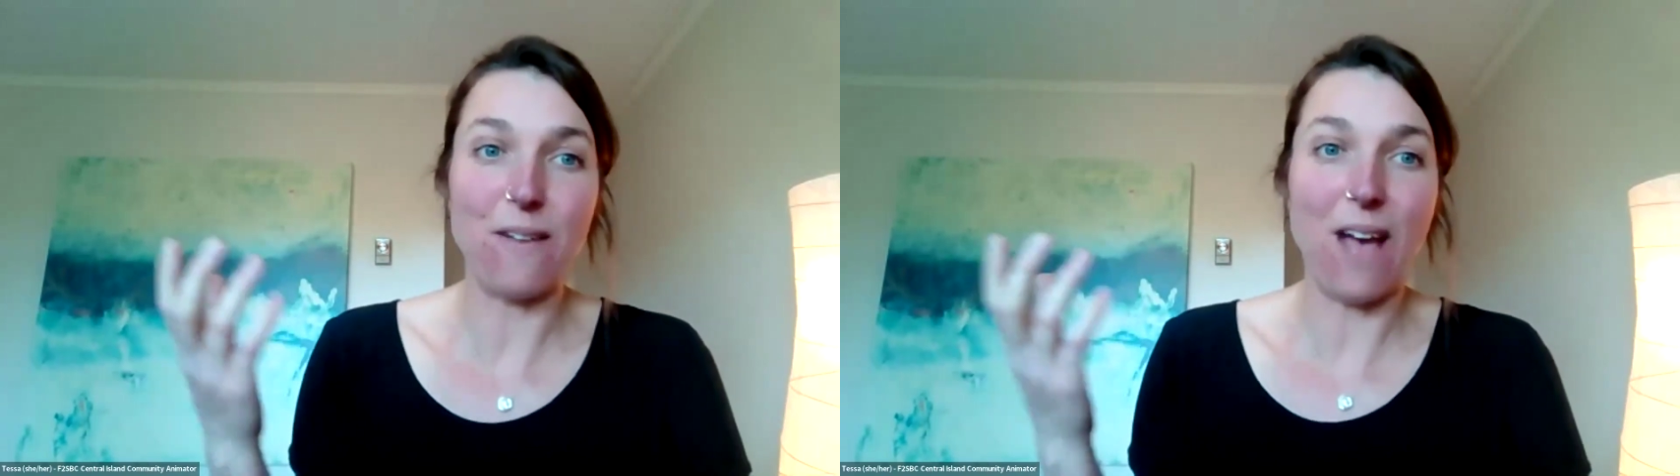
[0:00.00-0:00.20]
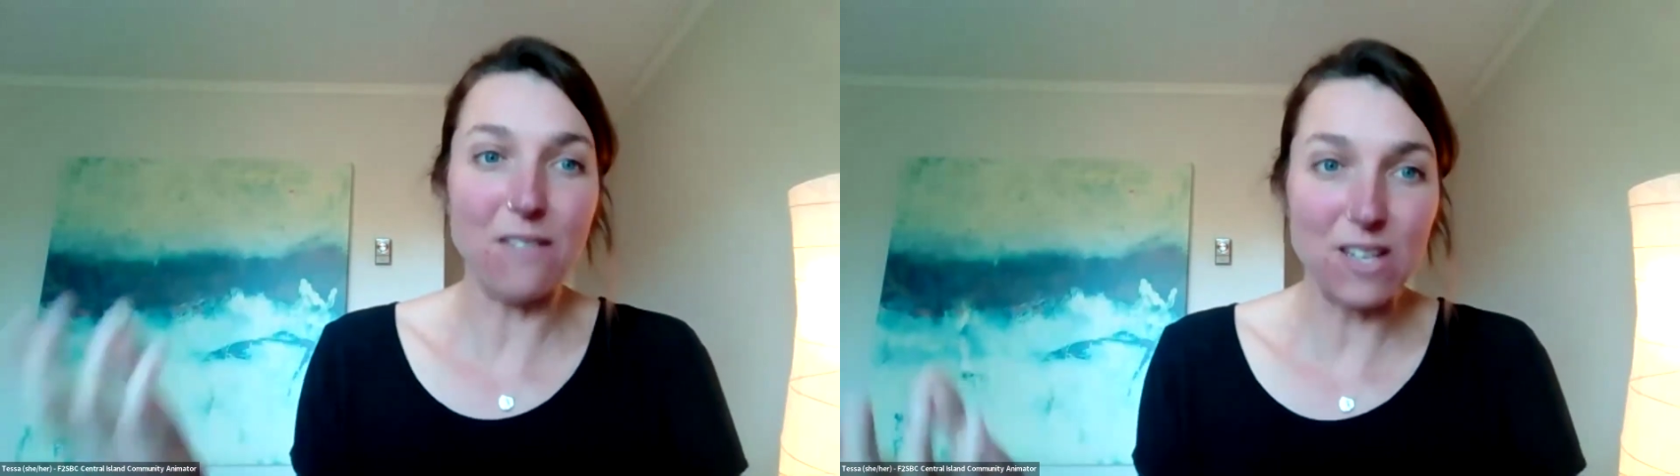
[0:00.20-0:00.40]

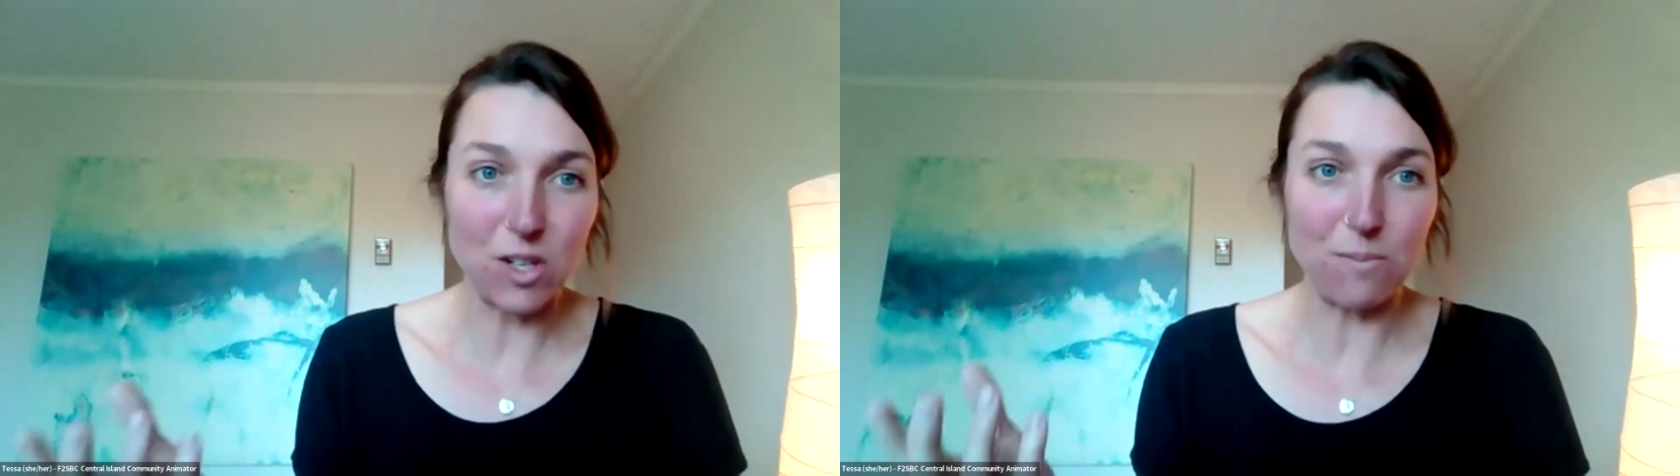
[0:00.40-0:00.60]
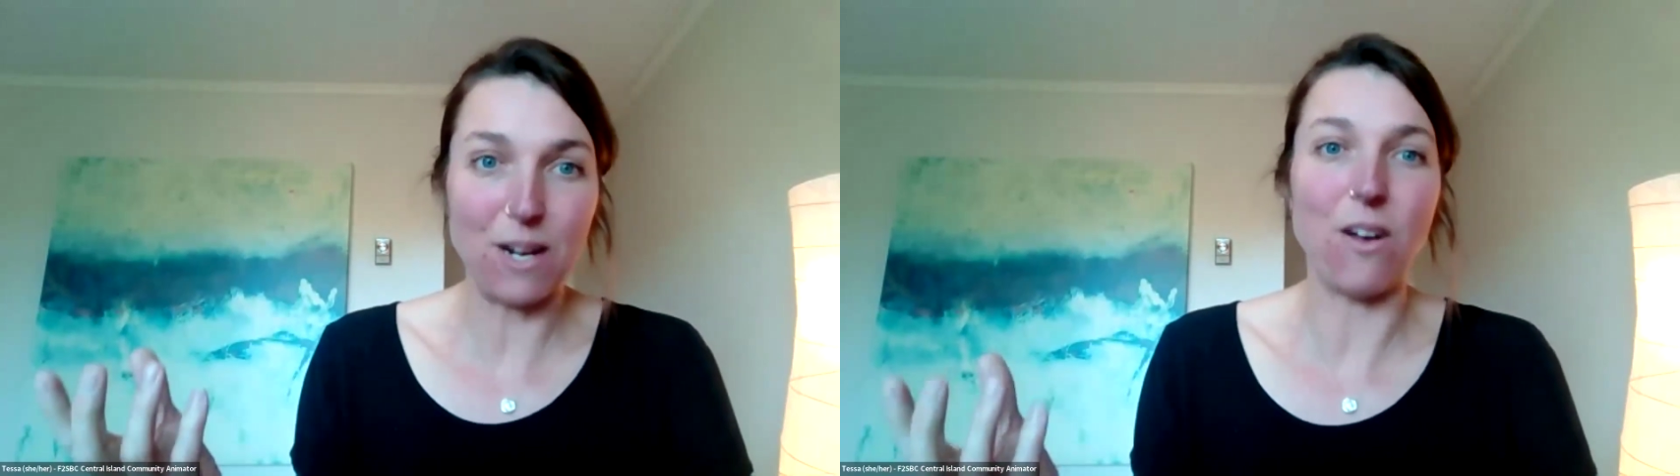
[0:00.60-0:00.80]
having
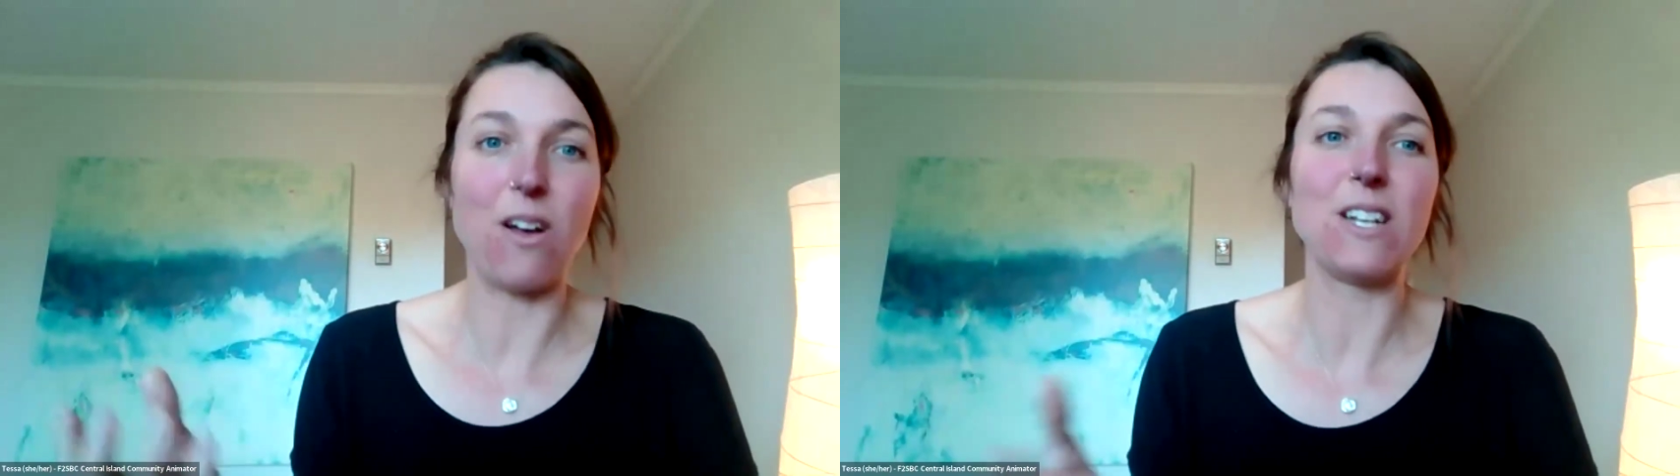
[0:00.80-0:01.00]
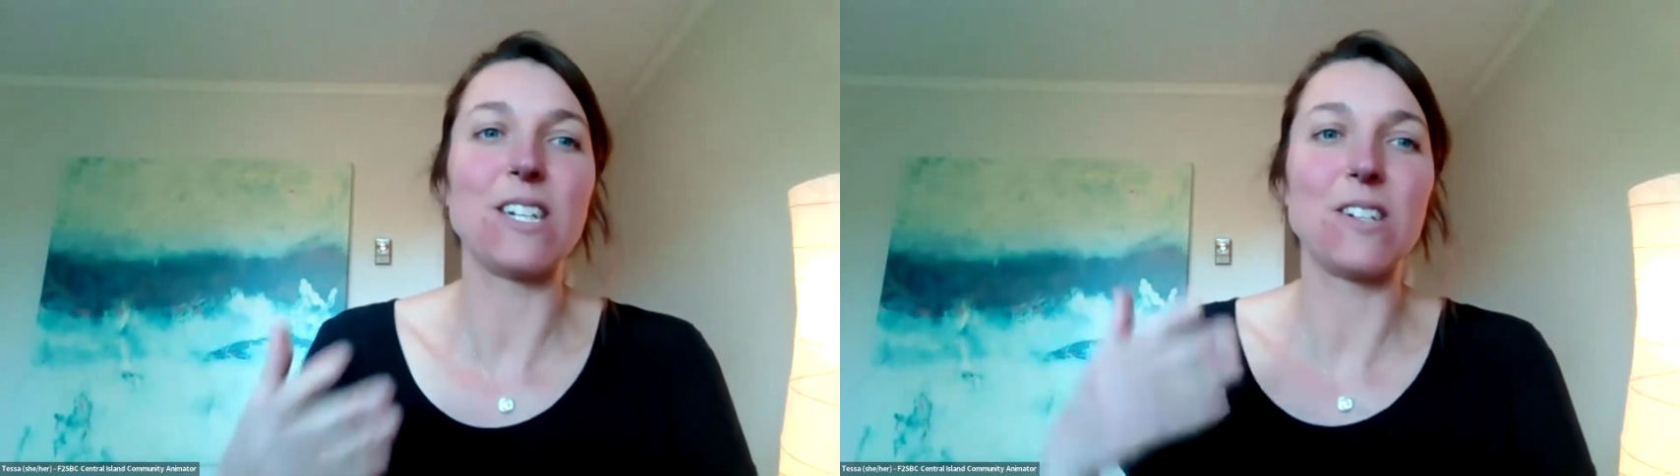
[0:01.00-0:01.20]
so many
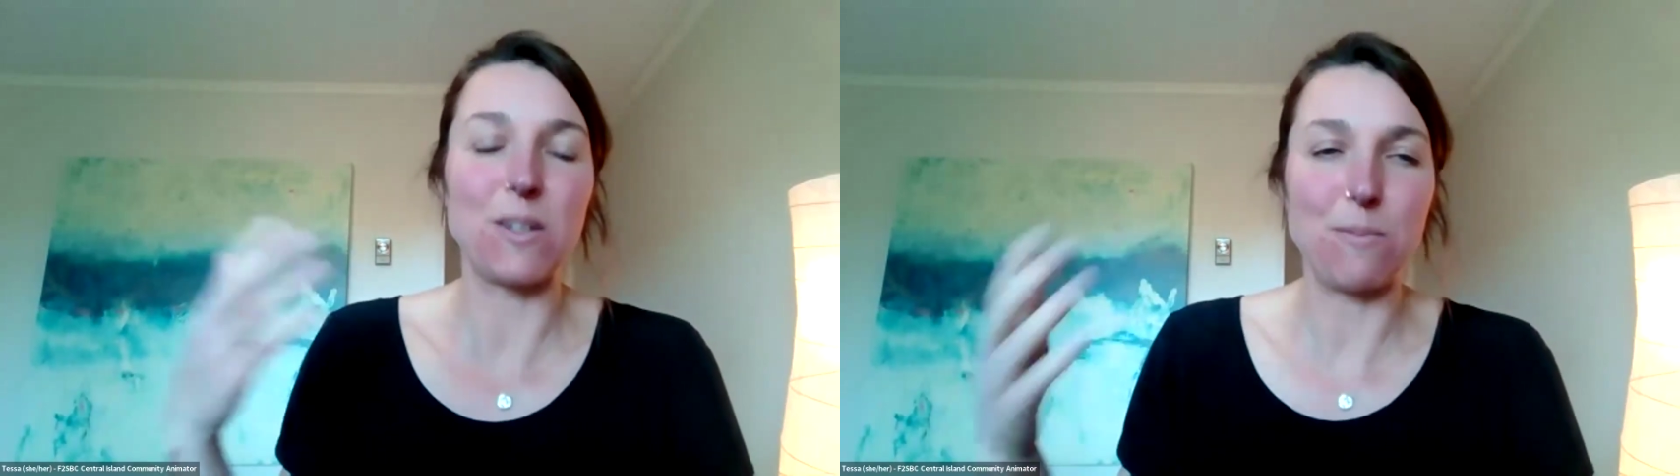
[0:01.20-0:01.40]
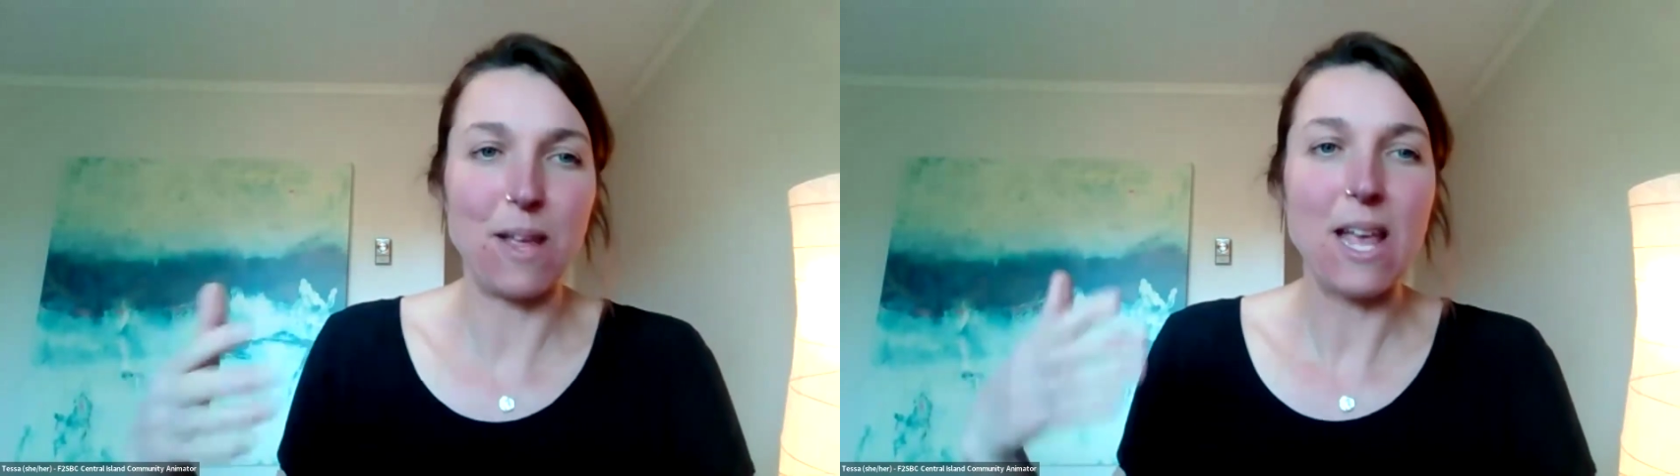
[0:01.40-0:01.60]
volunteers
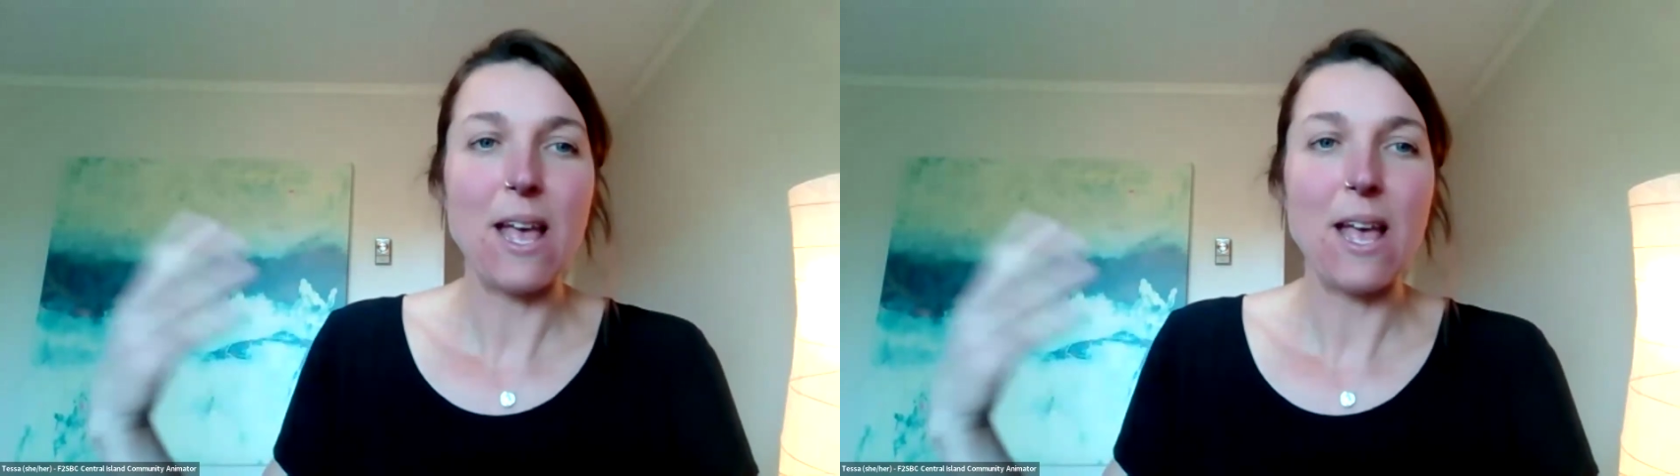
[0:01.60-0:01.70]
and